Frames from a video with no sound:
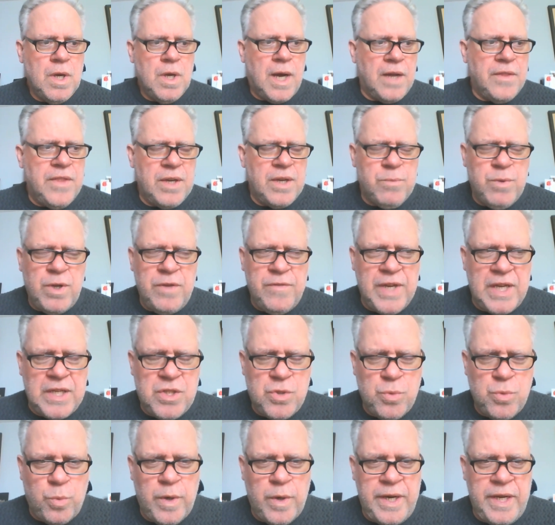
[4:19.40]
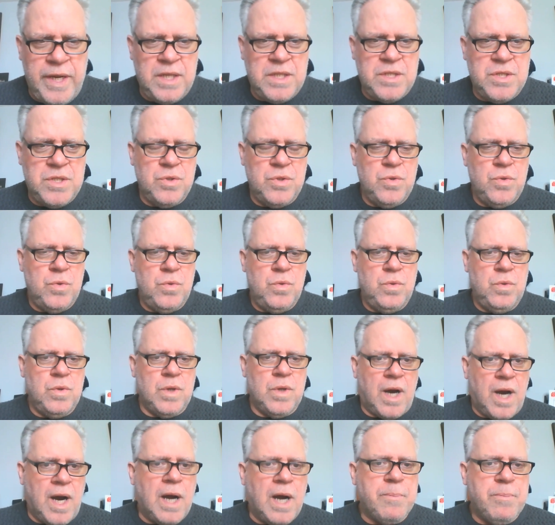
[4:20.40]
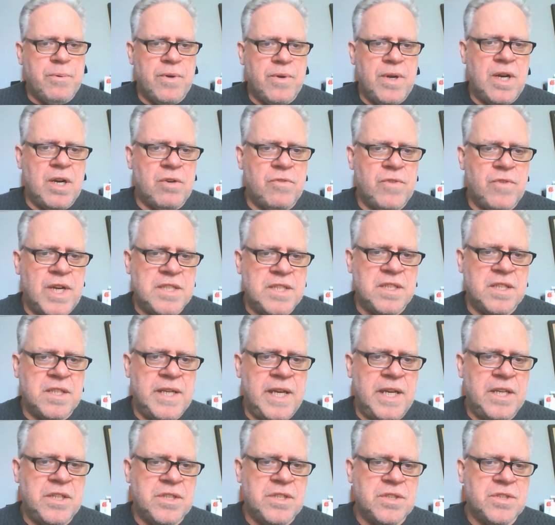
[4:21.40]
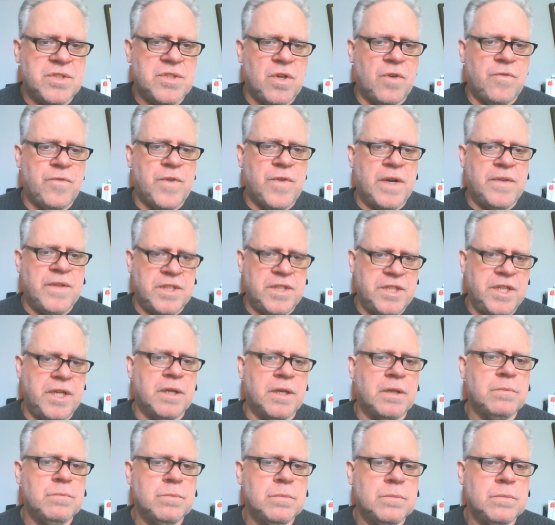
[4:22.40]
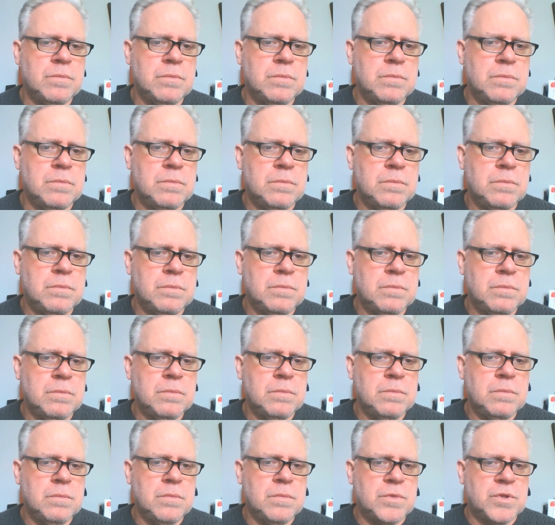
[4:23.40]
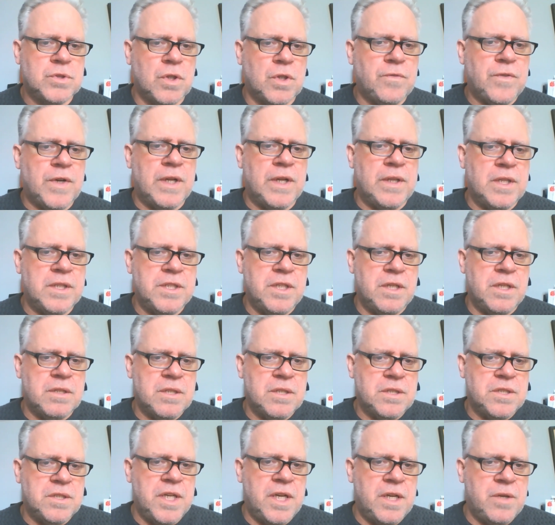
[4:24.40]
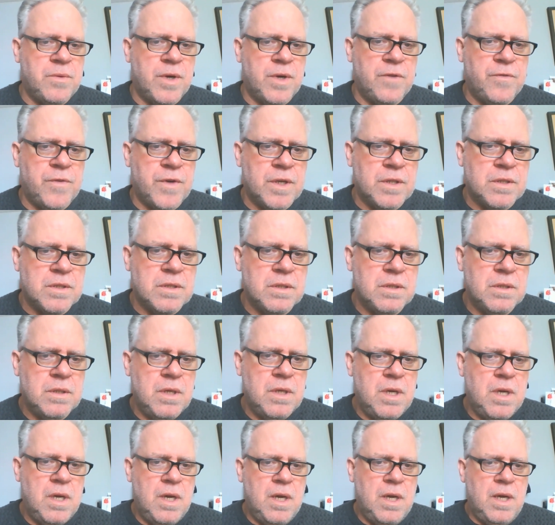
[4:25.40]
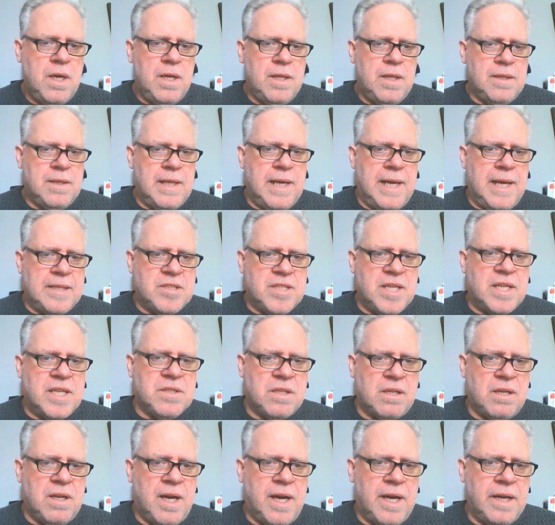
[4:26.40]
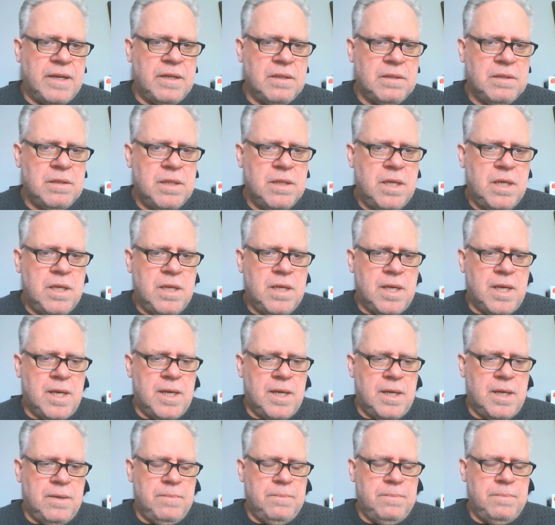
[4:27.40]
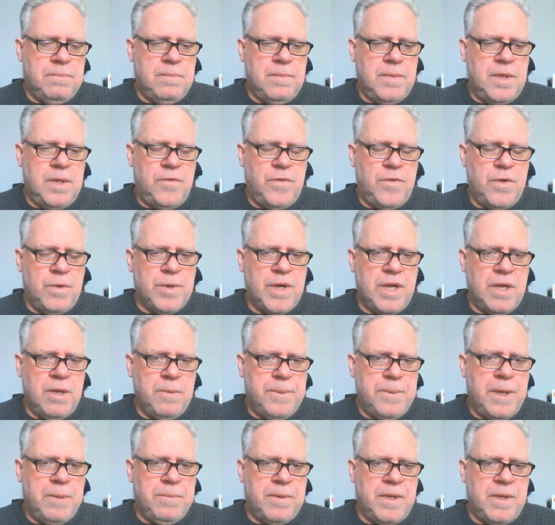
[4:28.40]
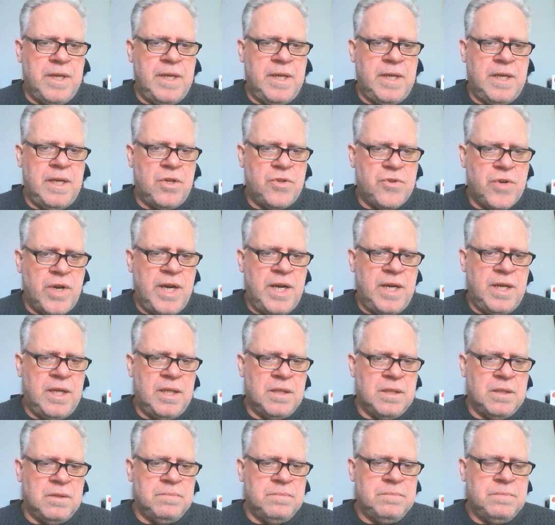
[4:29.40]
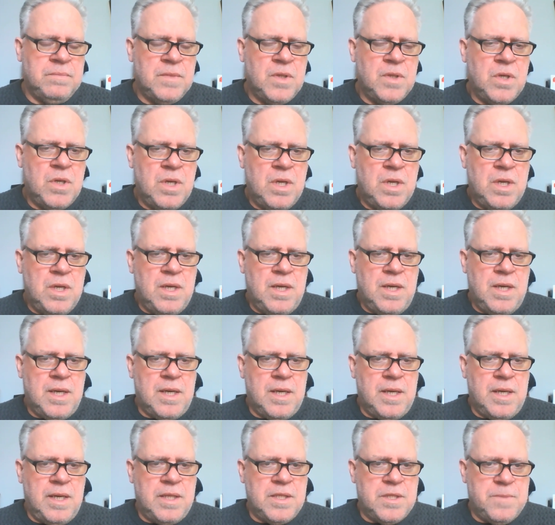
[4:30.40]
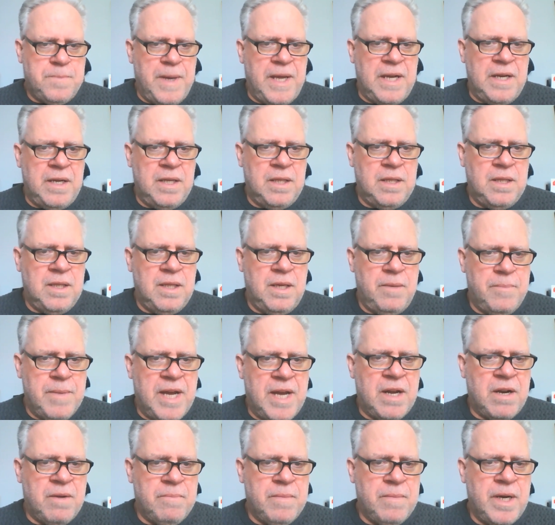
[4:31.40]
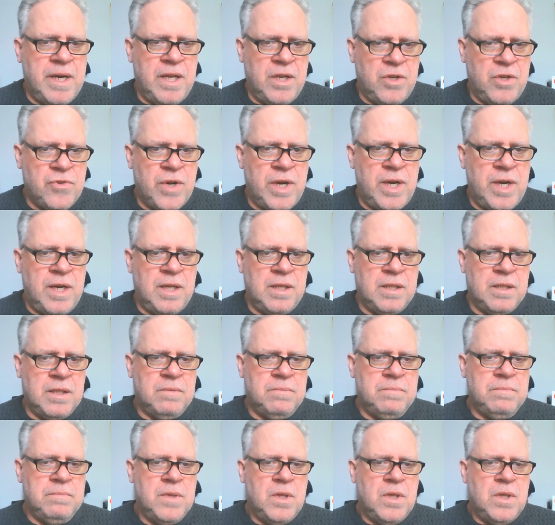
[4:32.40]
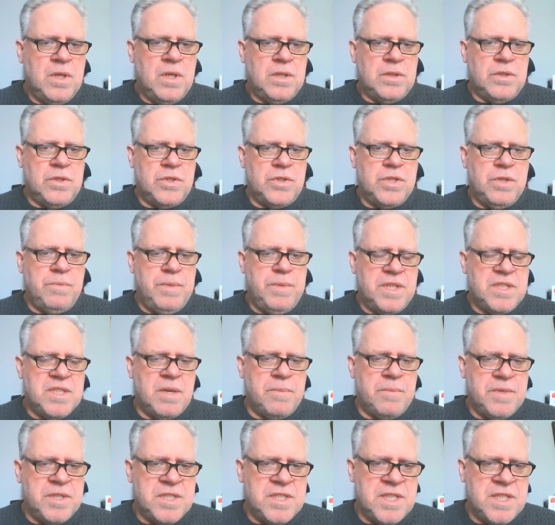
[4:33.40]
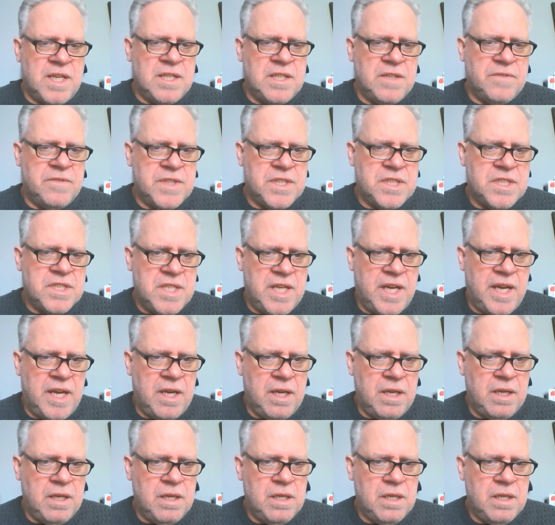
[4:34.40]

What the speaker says: I think we've had 22 operator resignations so far this year. So far this year, since January 1st. That says a lot. If you're bringing people in and training them and spending the amount of money training them, there should be some incentive to stay.